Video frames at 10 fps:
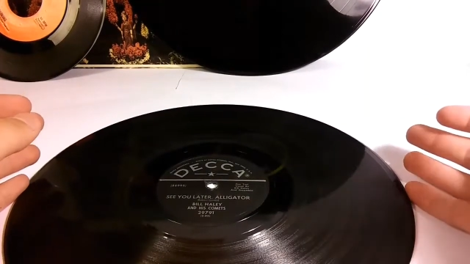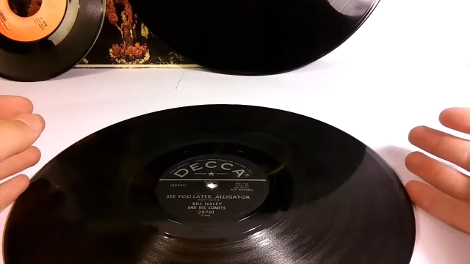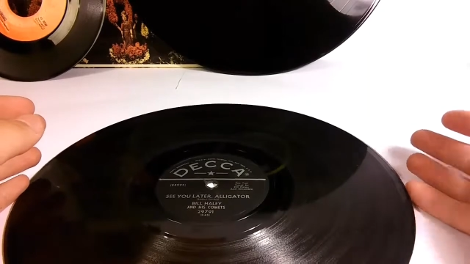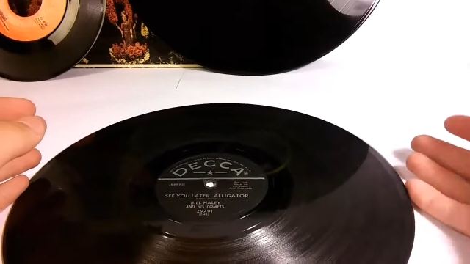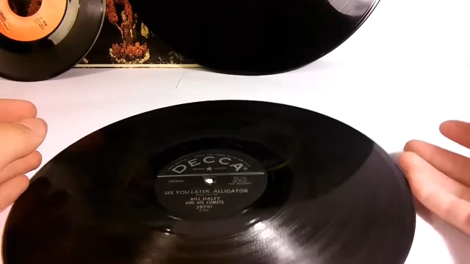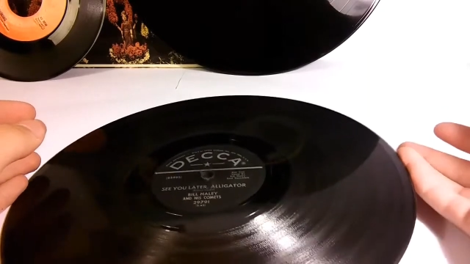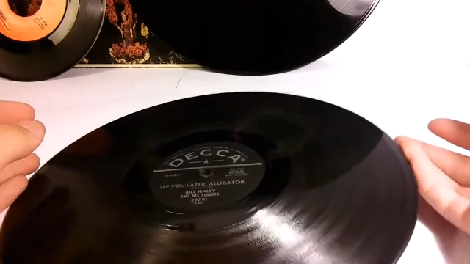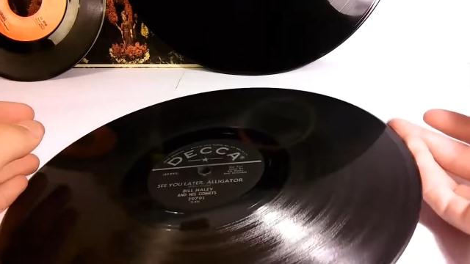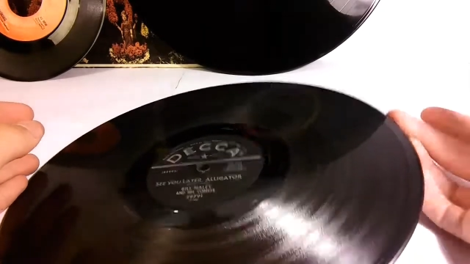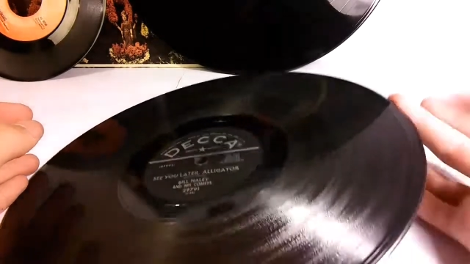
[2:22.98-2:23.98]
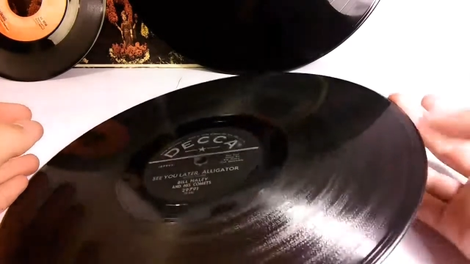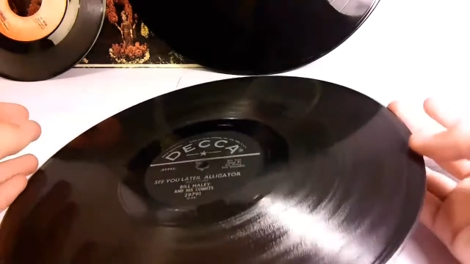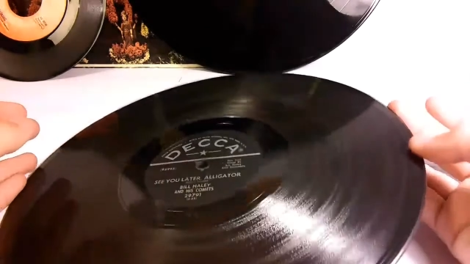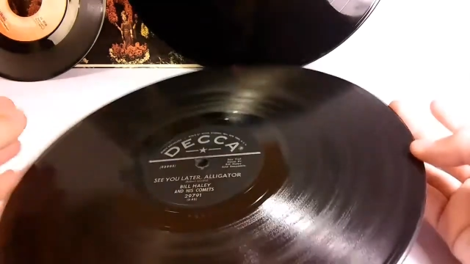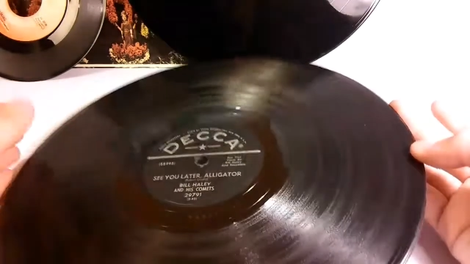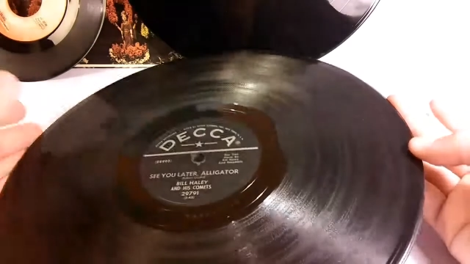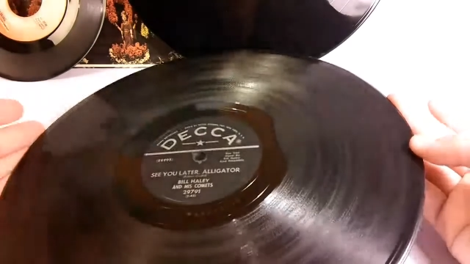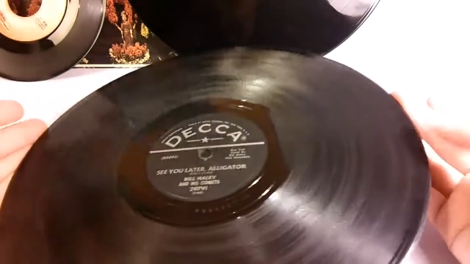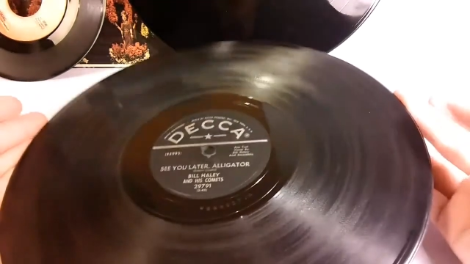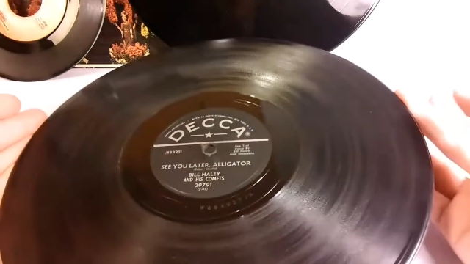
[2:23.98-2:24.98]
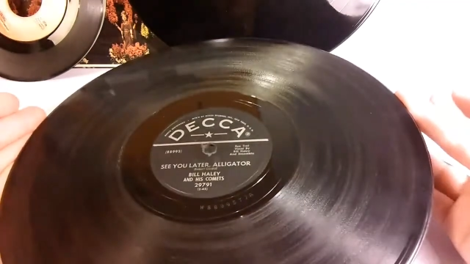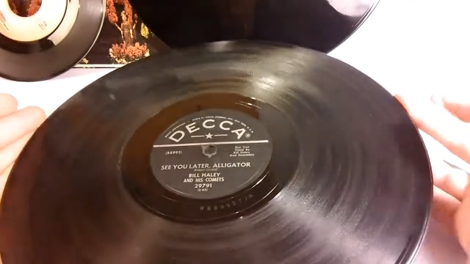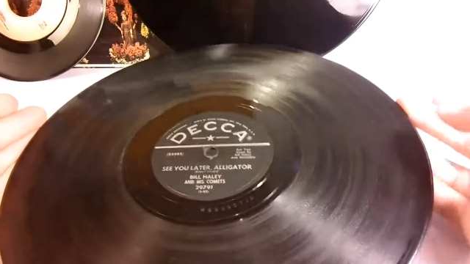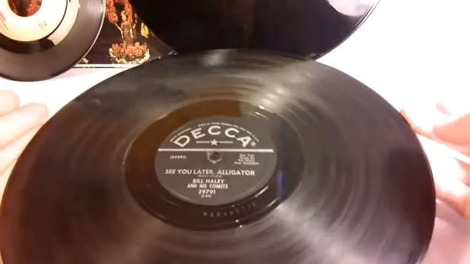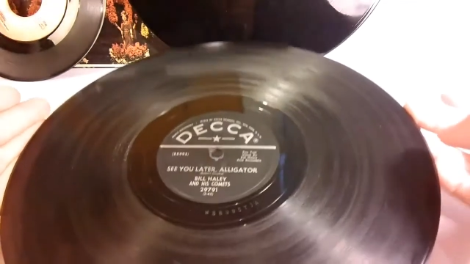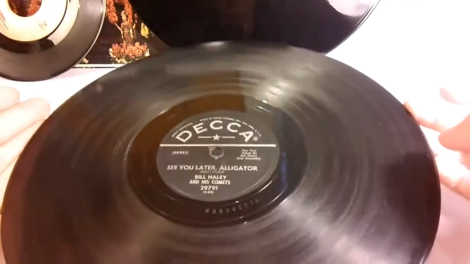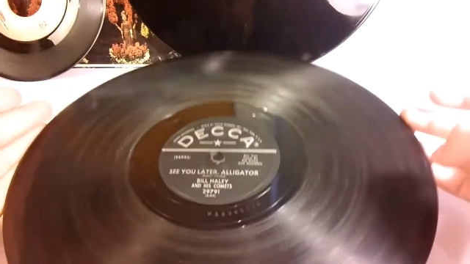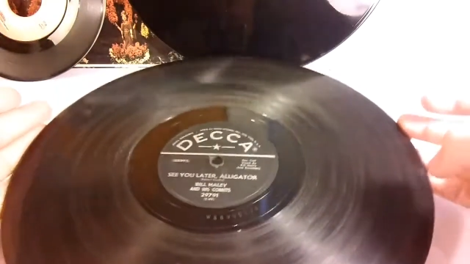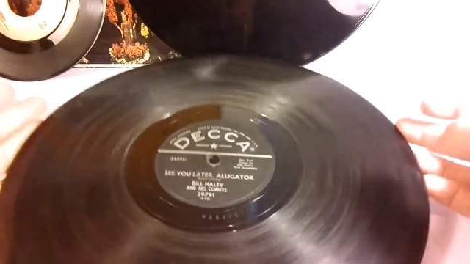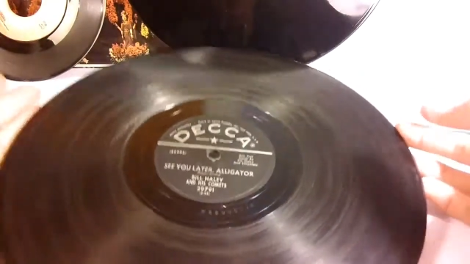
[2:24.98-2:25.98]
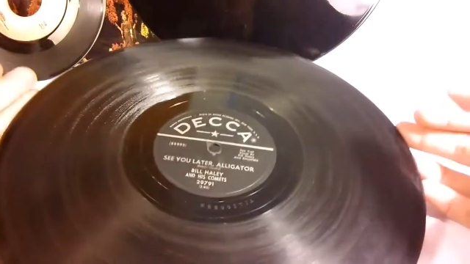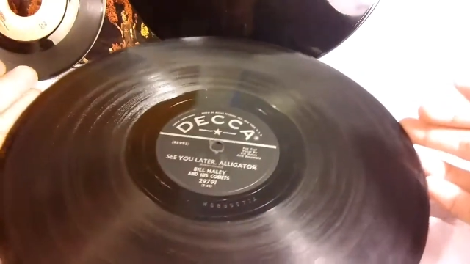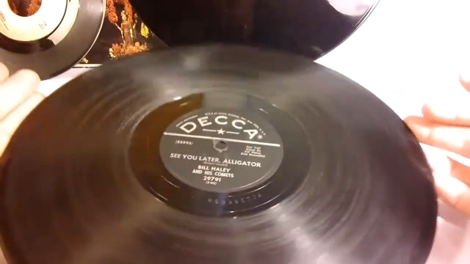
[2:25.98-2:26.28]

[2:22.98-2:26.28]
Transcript: No face is visible, so there are no lips to read.